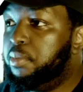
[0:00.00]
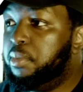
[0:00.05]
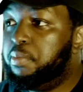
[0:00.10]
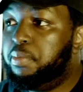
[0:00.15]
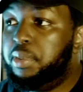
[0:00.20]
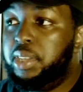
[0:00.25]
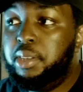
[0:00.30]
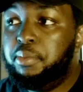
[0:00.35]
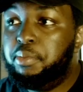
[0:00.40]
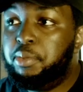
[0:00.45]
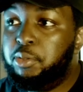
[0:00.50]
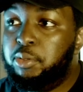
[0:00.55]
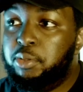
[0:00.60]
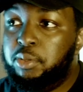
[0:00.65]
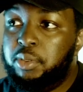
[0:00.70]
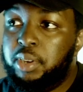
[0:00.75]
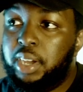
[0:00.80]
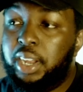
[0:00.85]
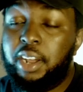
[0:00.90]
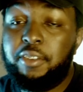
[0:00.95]
people,
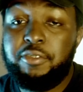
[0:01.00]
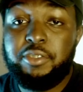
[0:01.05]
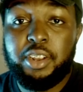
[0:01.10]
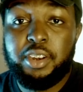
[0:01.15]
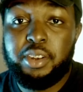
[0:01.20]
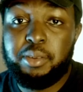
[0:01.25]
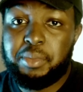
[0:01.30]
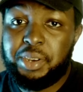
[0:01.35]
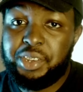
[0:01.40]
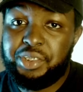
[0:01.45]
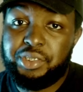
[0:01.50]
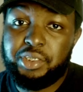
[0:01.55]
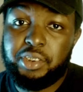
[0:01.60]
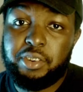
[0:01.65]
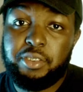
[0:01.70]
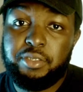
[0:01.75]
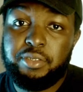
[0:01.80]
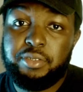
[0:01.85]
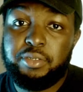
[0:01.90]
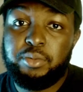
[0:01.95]
and I've done it
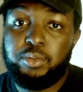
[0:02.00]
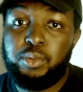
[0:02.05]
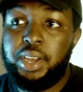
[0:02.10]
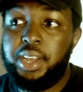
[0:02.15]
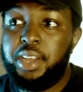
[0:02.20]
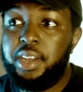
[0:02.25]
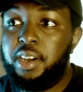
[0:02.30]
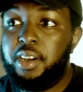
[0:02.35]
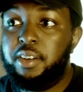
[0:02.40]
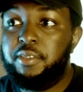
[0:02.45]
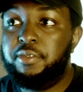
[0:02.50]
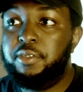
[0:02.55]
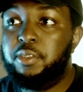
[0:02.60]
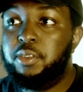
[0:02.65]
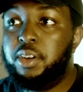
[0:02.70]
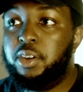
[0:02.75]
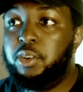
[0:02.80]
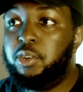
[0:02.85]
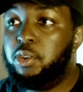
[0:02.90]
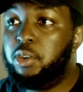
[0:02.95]
myself, where I've
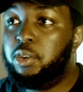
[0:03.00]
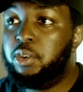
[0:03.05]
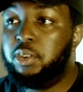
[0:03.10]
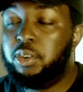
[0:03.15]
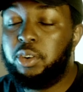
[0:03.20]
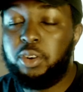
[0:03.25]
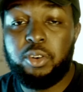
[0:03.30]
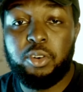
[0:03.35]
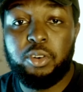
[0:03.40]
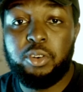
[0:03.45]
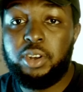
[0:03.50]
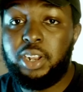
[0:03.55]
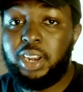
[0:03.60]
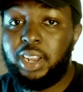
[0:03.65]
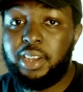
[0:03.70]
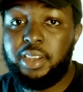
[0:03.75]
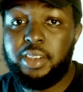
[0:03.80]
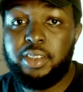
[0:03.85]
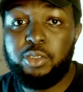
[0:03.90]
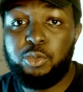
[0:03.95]
gone
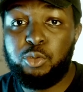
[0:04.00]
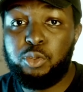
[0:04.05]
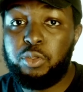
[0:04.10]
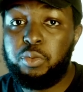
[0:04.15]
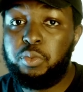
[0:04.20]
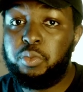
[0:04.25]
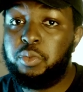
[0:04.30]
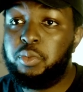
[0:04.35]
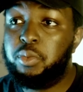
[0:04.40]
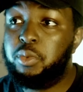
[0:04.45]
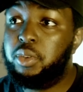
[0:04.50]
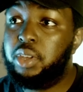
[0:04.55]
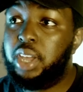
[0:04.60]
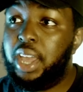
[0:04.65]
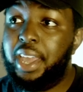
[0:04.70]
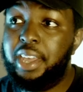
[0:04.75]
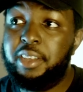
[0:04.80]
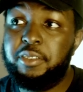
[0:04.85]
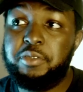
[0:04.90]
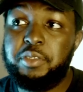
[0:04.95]
clients with
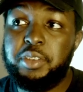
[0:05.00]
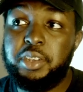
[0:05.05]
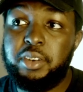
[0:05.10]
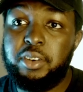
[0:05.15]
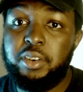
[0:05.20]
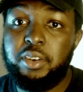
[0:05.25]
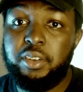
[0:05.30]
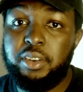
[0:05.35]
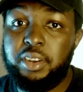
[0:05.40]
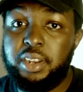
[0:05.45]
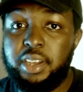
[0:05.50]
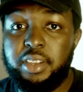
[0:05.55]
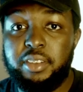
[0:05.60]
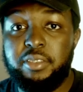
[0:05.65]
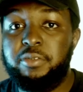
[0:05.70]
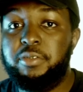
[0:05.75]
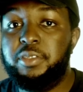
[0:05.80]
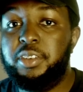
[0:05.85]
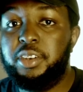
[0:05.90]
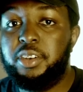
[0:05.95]
8-figure,
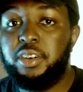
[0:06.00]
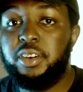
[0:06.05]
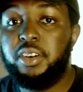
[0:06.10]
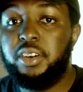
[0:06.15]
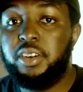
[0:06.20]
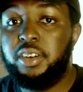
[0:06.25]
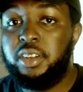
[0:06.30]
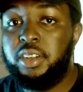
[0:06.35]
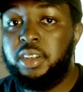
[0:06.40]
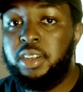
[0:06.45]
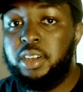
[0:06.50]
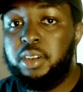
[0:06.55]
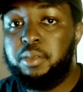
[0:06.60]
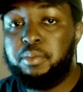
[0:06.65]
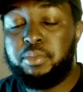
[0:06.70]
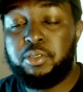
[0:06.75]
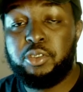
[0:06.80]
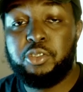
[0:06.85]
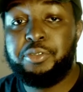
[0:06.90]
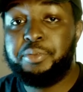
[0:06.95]
9-figure
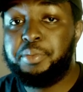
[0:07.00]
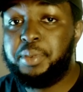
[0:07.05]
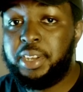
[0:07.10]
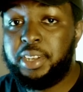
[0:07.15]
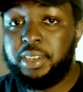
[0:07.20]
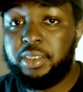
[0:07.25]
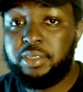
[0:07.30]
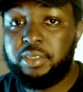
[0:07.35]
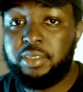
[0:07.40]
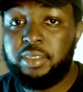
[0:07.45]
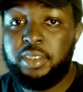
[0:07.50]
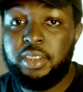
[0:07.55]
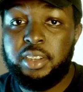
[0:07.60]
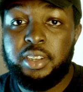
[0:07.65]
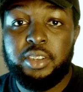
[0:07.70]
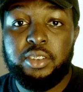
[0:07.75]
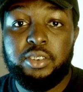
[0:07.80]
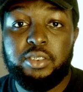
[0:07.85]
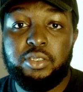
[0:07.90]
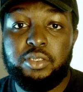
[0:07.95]
prospects
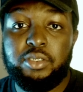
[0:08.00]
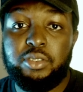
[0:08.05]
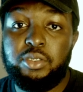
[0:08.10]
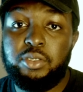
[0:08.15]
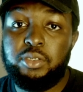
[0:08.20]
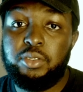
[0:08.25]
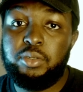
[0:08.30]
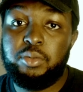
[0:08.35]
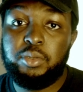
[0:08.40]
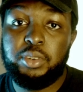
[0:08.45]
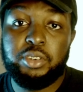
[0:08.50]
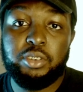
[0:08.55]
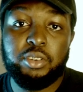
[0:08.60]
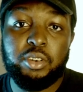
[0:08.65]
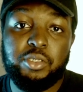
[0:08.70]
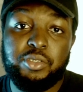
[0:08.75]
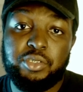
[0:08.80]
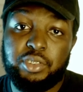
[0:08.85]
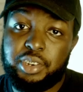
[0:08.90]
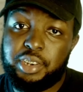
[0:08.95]
to want to
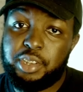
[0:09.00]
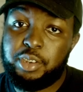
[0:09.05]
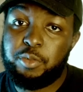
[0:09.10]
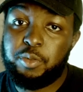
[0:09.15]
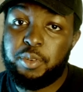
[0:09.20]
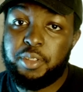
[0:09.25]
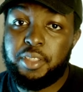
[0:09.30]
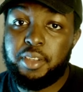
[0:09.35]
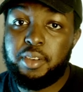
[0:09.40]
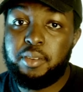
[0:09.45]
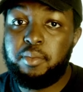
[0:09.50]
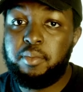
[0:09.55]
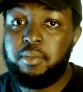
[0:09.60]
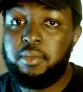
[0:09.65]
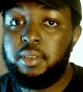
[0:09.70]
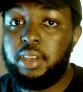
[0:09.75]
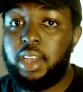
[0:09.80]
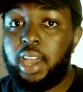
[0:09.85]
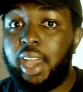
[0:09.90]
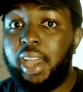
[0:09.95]
close a deal with
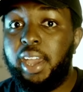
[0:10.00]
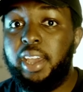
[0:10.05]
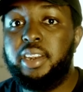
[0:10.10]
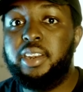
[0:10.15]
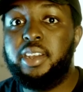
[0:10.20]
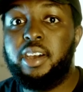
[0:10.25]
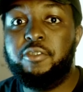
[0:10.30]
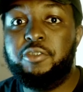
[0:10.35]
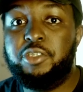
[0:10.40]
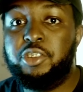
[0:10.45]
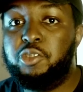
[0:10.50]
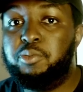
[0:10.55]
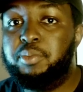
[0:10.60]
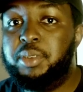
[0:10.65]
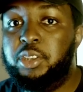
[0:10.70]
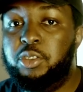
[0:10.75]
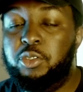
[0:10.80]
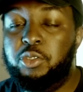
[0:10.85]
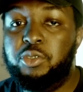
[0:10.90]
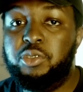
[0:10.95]
them, and I've just
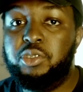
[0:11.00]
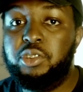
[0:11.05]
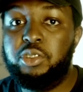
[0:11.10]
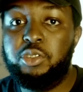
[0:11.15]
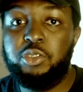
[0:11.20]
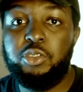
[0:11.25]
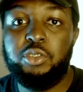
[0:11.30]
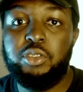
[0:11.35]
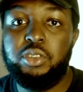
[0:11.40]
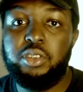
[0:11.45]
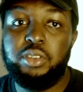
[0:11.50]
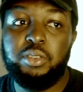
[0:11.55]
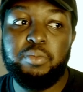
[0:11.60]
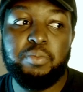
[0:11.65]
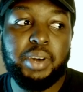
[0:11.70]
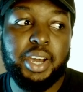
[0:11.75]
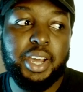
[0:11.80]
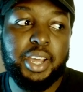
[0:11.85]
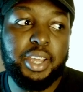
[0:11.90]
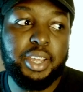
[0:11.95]
been using
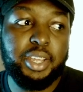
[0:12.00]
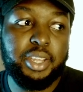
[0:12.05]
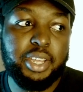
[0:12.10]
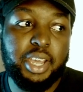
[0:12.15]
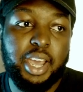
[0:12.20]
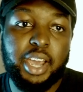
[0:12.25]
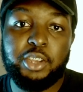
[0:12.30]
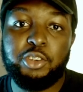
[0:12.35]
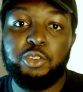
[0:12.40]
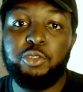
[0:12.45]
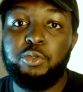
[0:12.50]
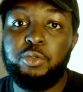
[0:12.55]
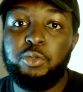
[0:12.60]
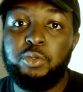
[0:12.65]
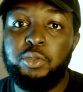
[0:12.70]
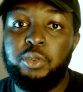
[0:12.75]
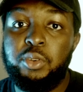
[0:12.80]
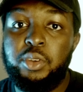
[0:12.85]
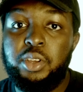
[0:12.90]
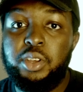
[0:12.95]
my
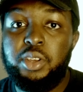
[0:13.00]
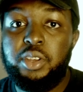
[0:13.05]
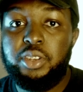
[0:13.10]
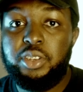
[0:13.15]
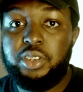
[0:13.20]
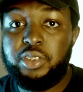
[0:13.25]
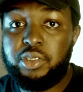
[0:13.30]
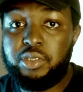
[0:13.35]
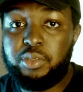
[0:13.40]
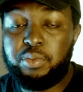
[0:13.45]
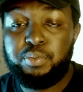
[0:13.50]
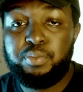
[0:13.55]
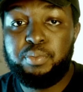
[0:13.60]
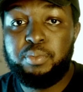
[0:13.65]
actual just